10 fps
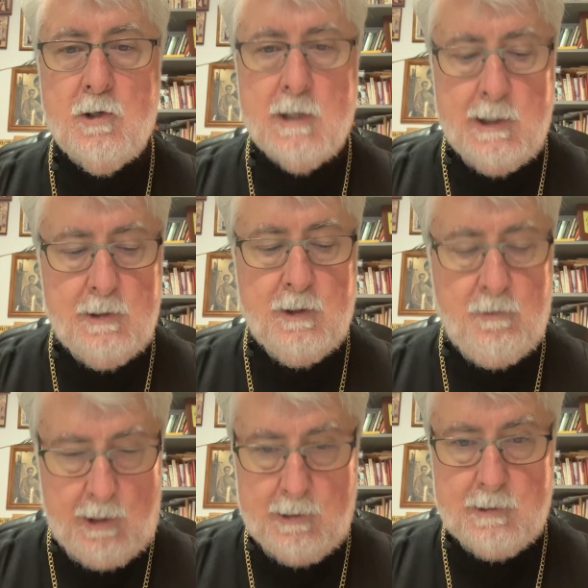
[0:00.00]
united
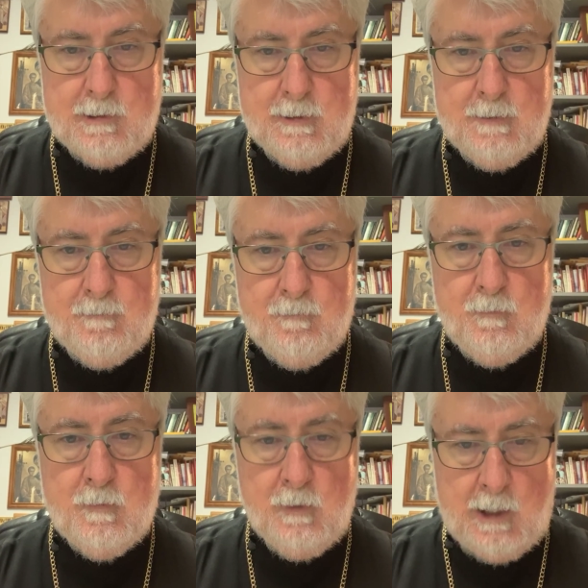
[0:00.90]
in Christ.
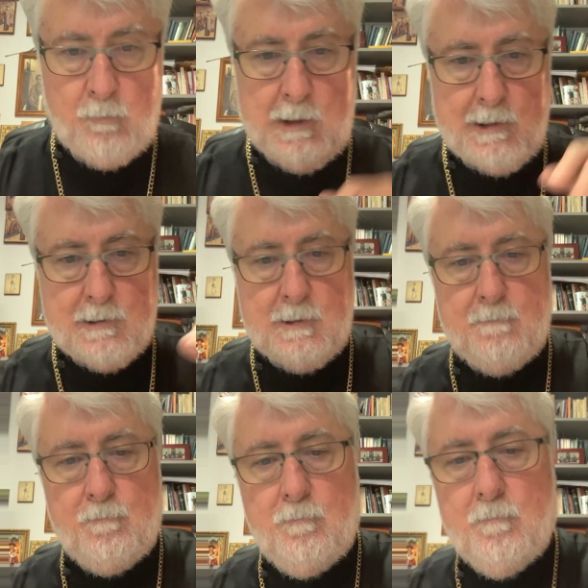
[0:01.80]
God
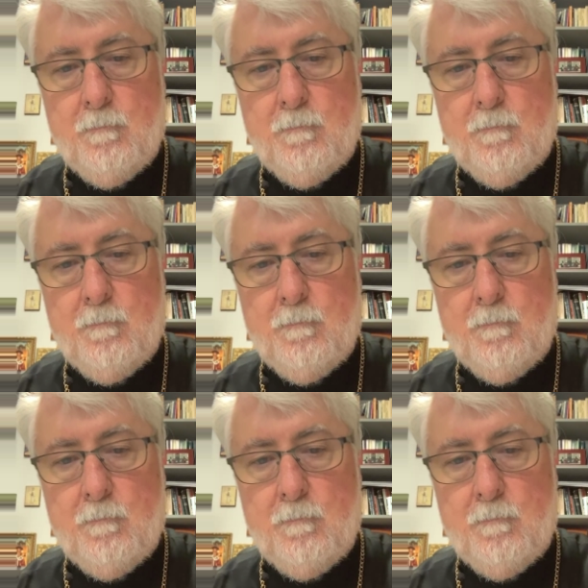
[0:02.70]
bless.